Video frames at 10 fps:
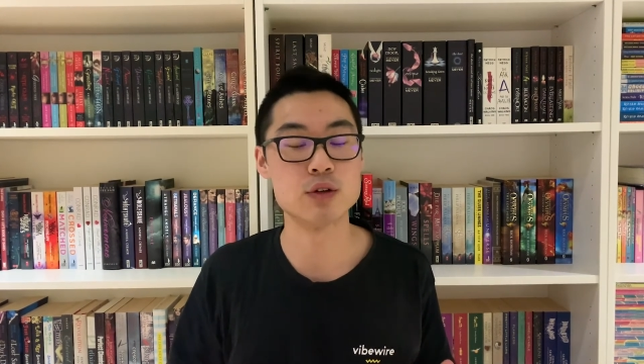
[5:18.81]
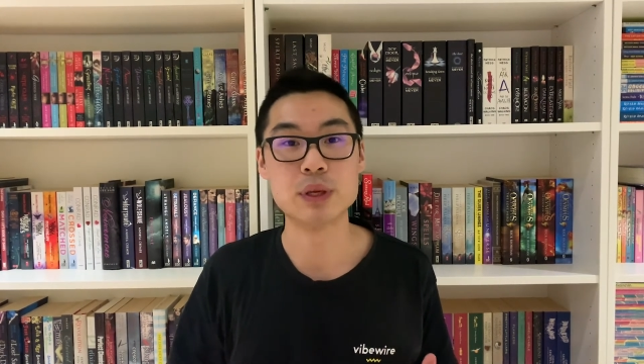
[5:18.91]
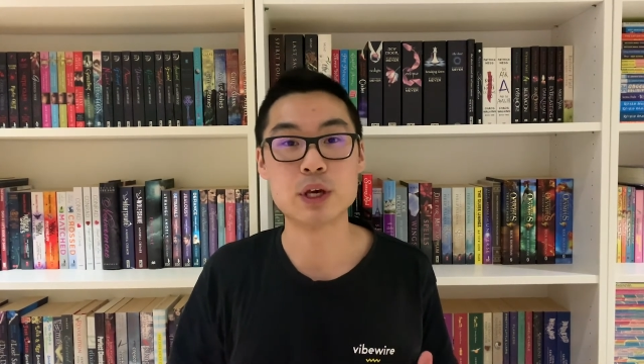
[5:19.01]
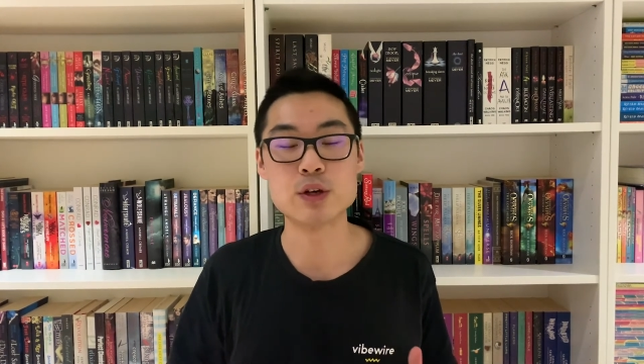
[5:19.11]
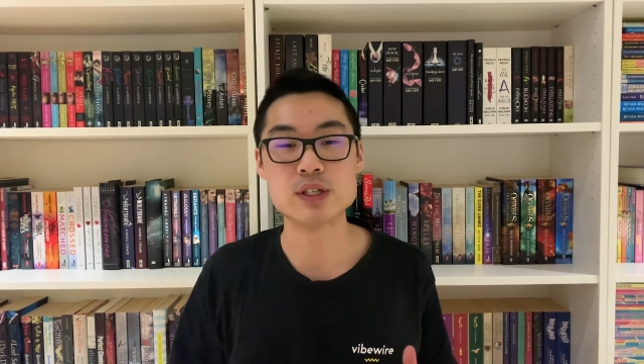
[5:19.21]

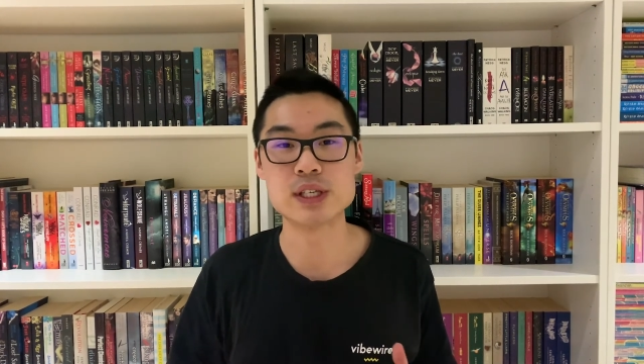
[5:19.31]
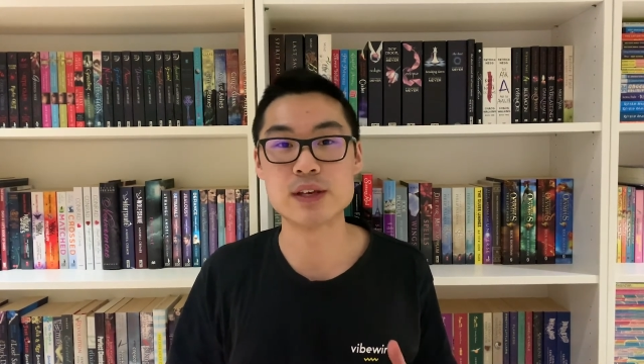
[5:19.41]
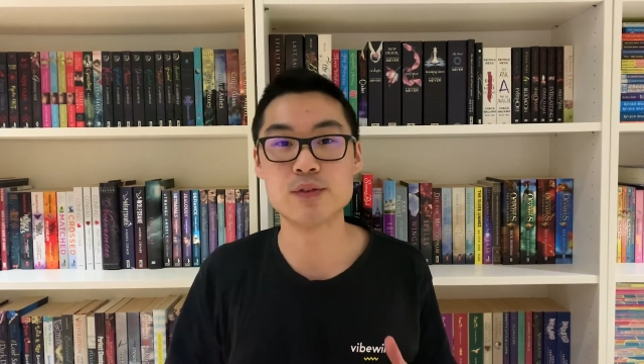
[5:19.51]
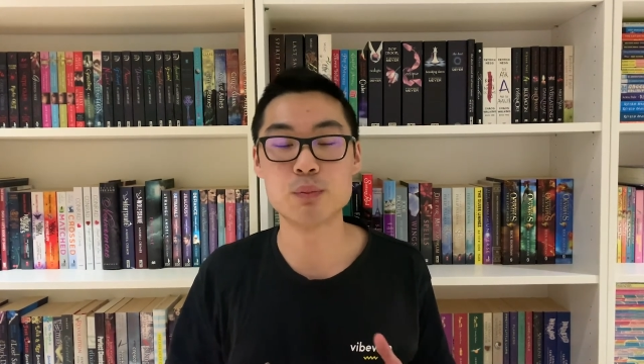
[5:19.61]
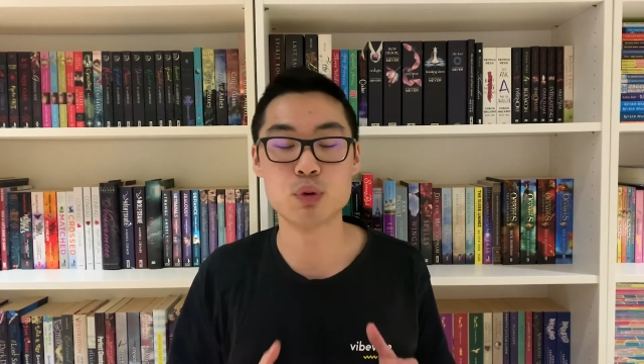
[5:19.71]
because
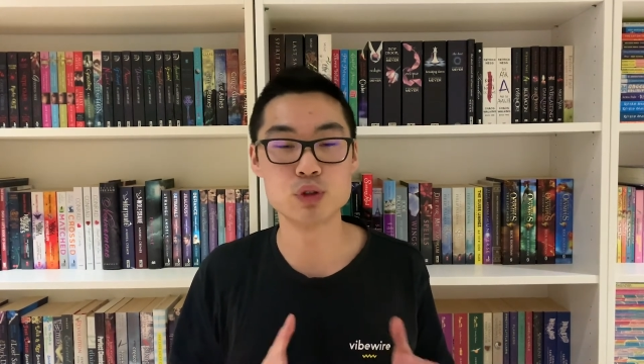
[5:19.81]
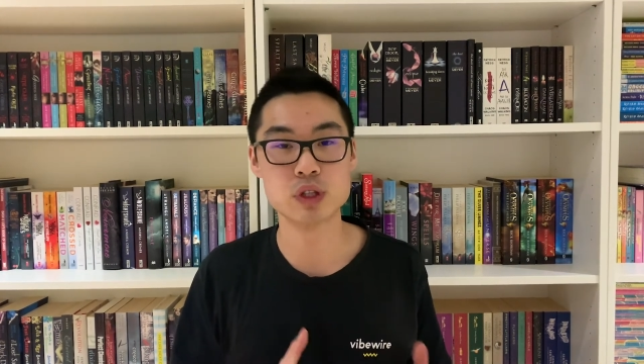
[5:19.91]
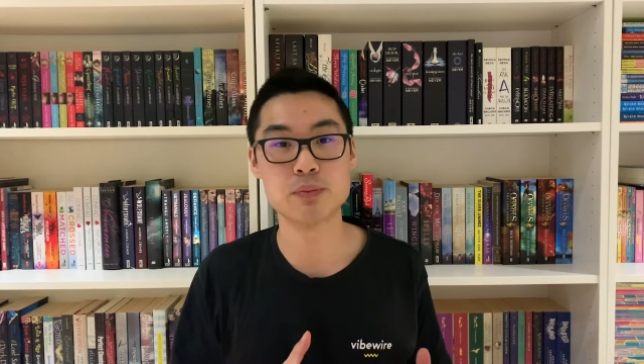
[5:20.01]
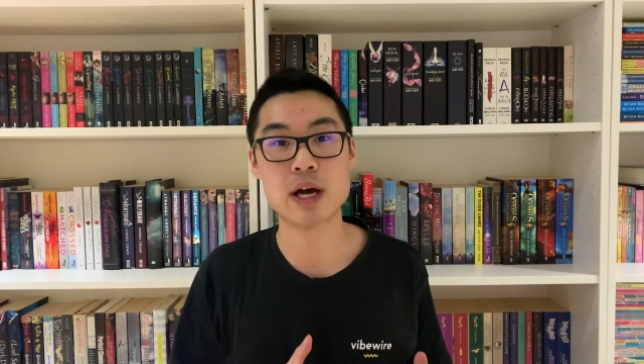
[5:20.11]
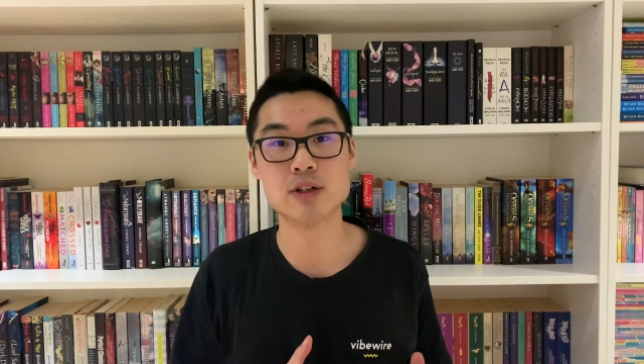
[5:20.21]
if you push the
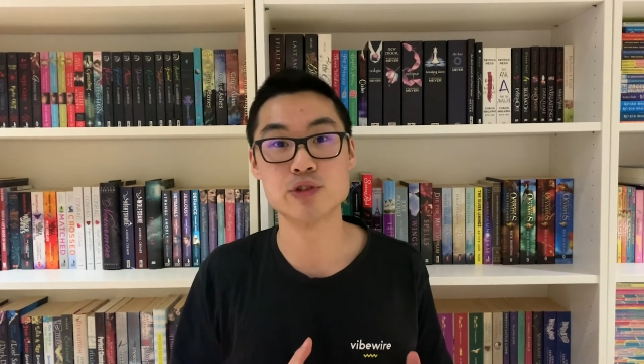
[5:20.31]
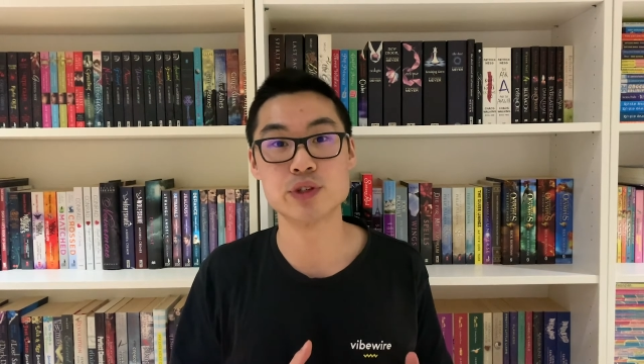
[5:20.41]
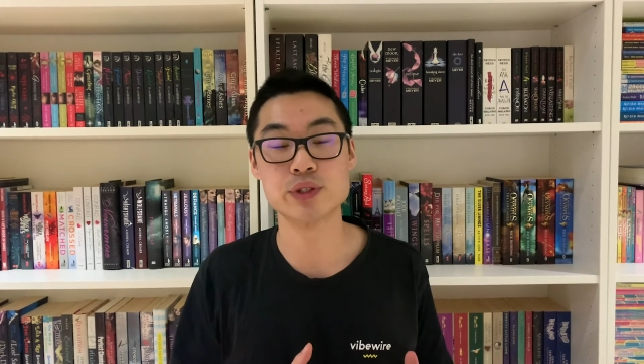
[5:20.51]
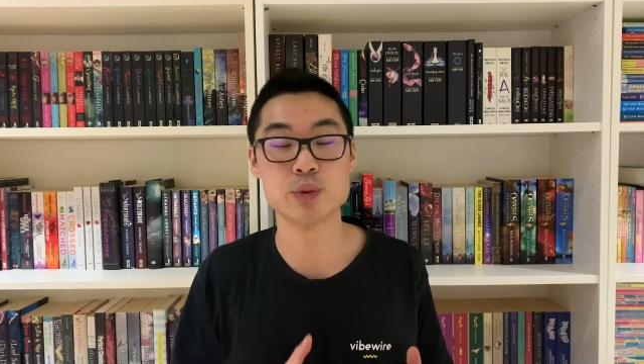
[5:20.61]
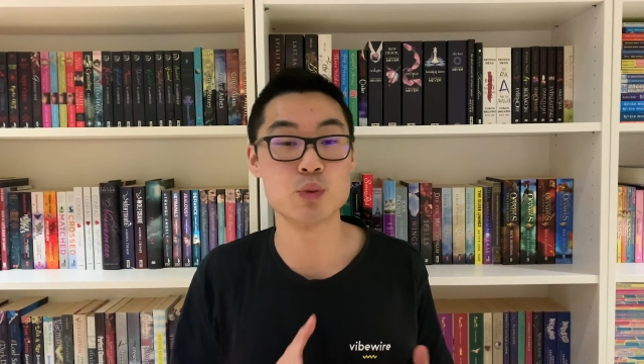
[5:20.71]

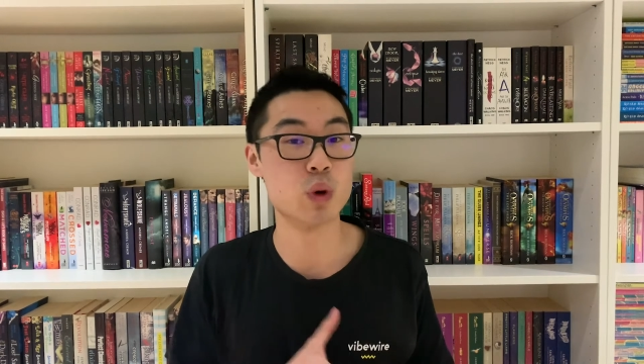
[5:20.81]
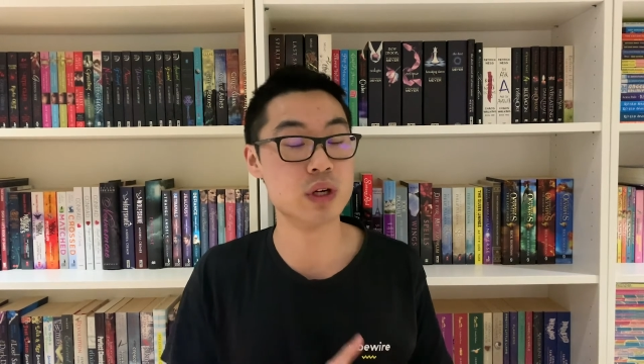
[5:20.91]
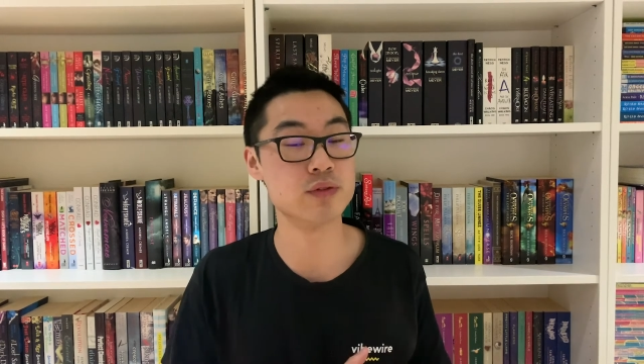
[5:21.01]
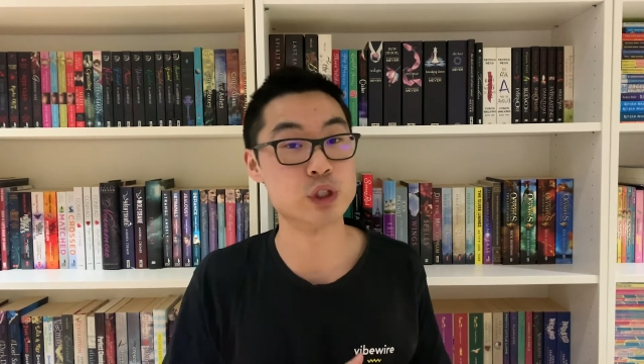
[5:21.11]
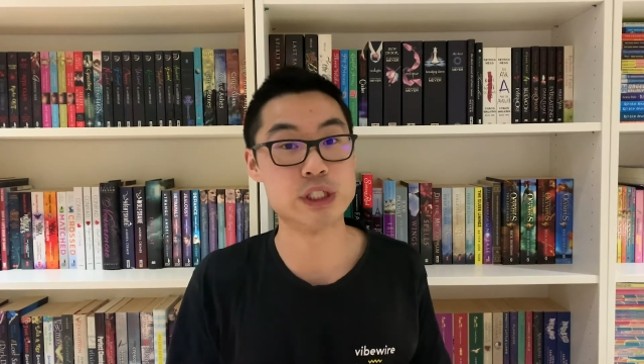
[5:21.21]
boundaries with one
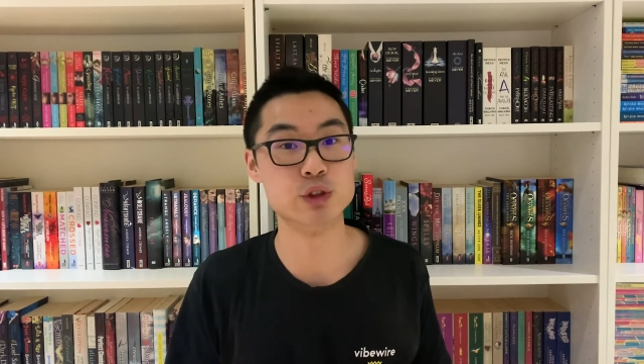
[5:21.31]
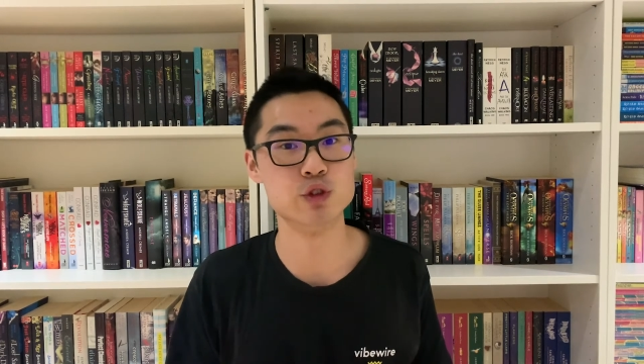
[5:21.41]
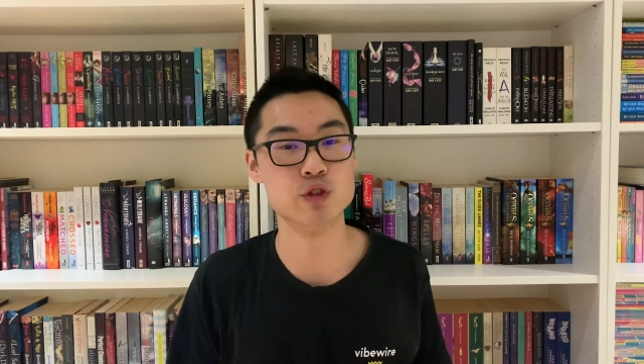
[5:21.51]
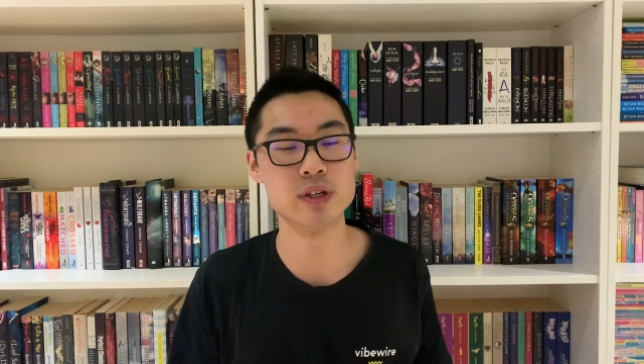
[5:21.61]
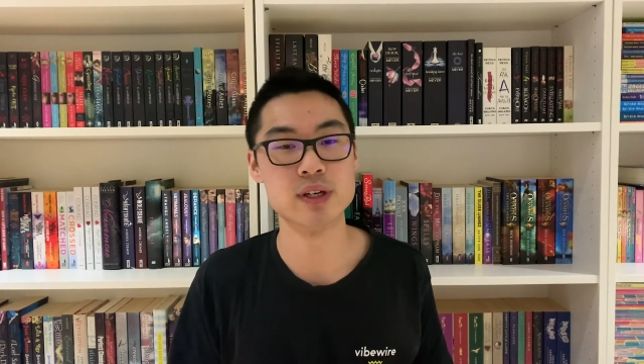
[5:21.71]
of your
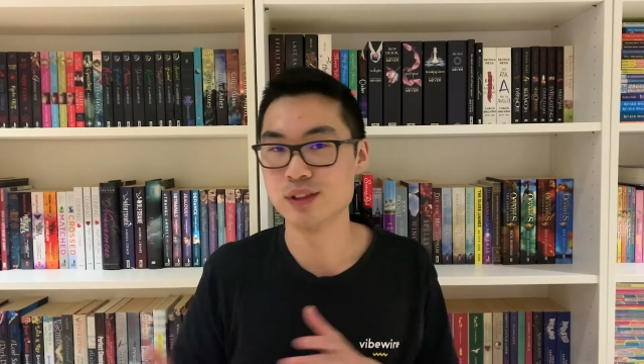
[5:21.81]
children,